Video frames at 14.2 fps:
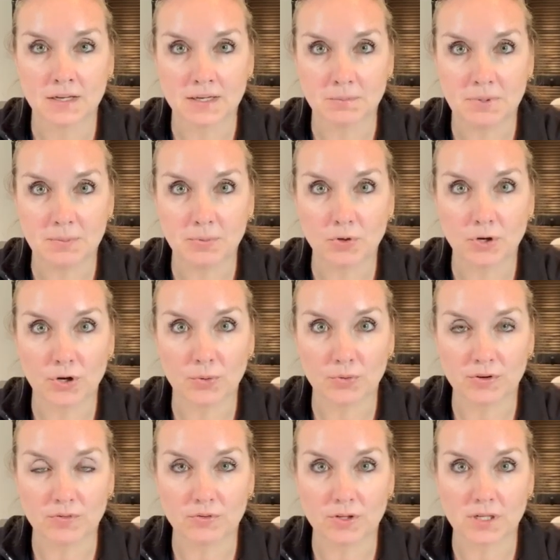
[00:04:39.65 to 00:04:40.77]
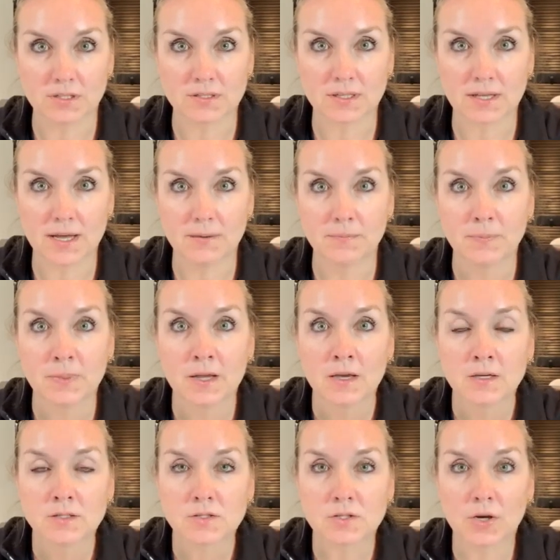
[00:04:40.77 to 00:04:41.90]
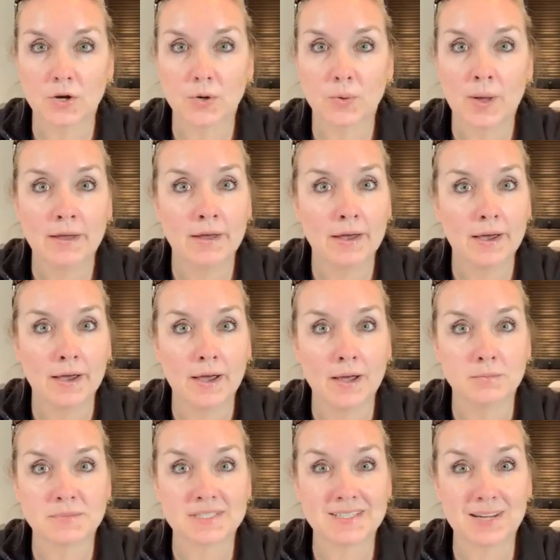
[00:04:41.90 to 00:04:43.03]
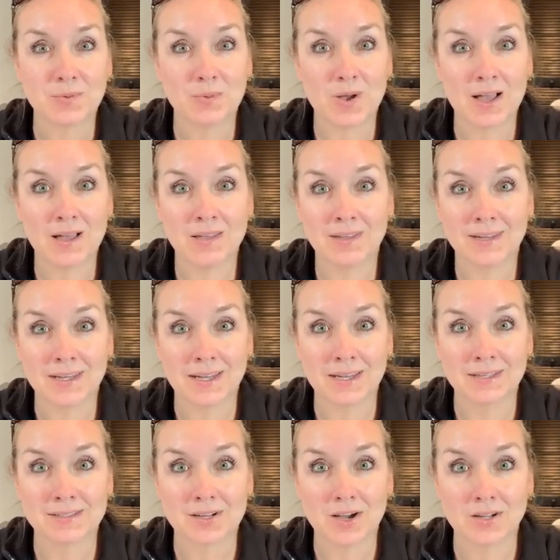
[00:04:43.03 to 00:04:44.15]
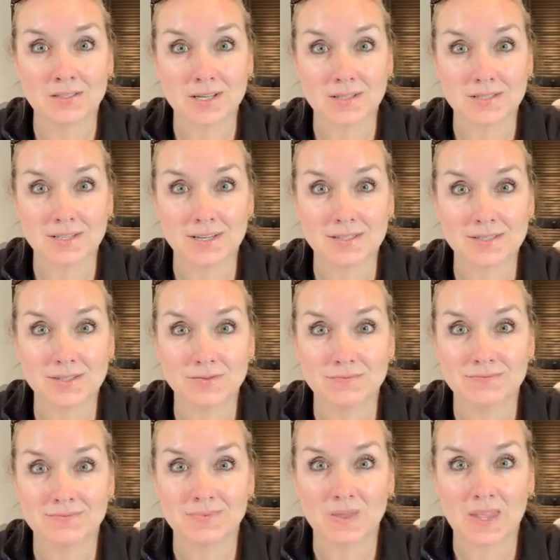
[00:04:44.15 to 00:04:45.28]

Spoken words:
letting people go or different things like that. So stay well, and I'll talk to you guys soon.